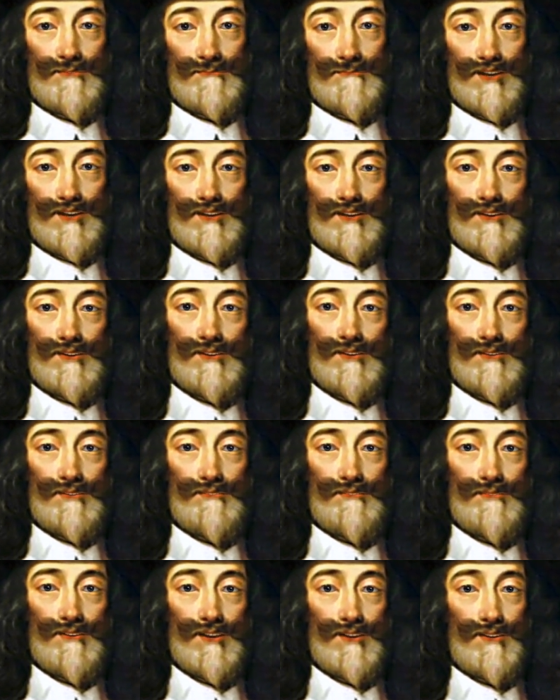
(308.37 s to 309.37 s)
By your
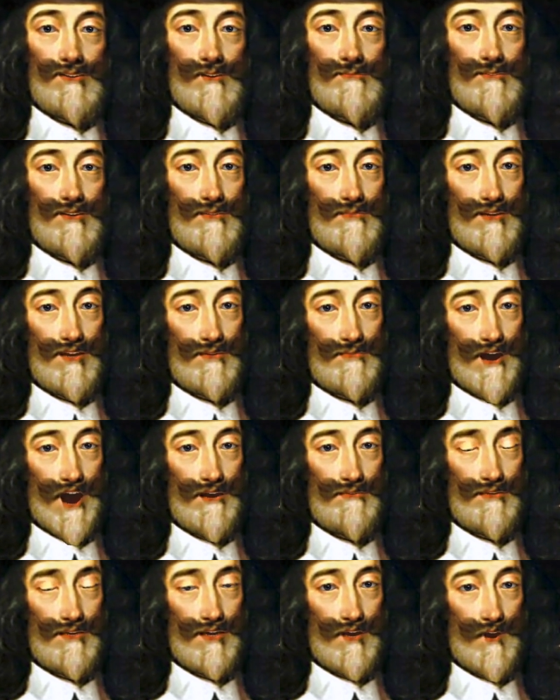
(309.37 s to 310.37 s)
favour, You
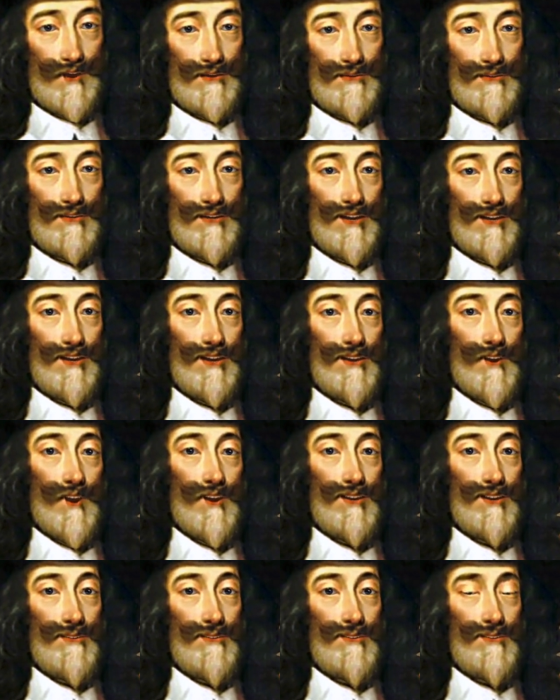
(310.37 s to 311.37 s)
ought not to
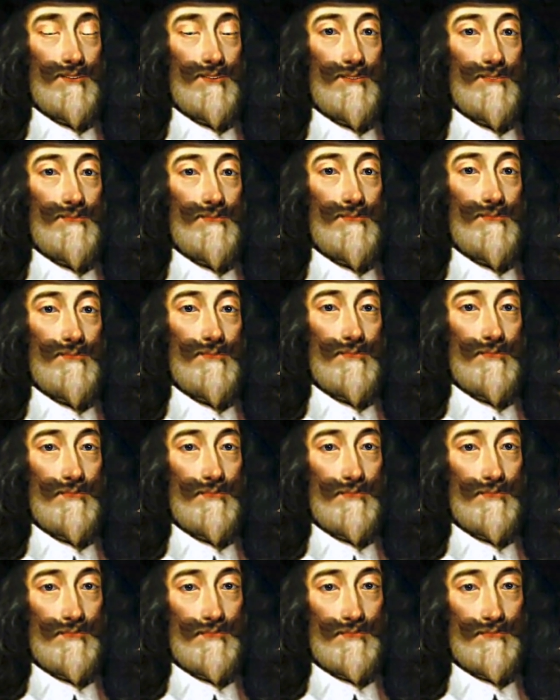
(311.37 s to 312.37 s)
interrupt me.
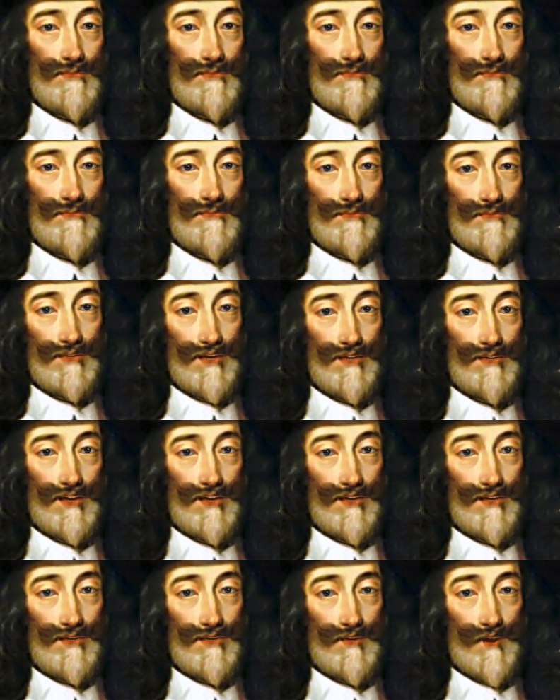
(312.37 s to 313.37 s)
There
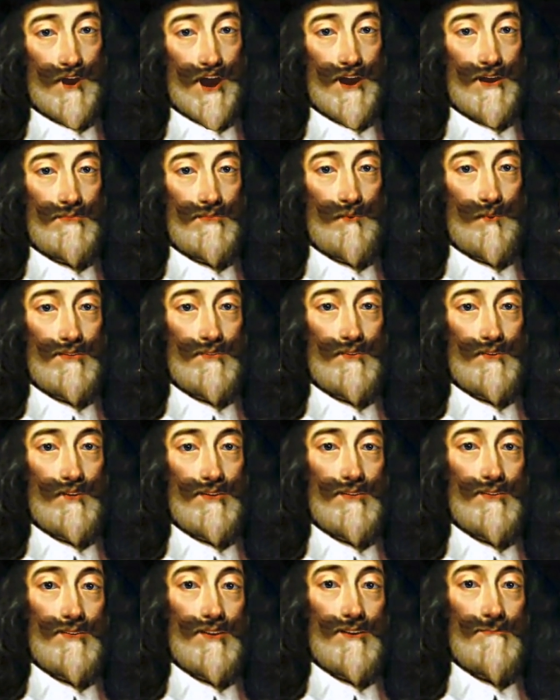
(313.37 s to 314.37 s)
is no law for it,
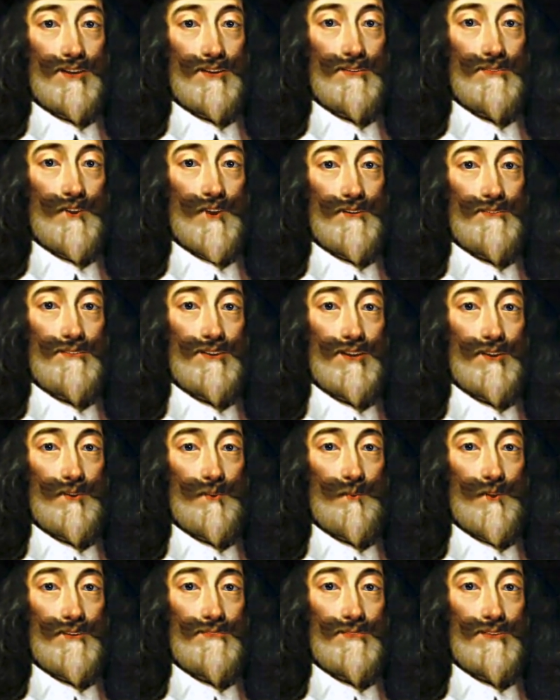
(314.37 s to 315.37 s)
to make your king your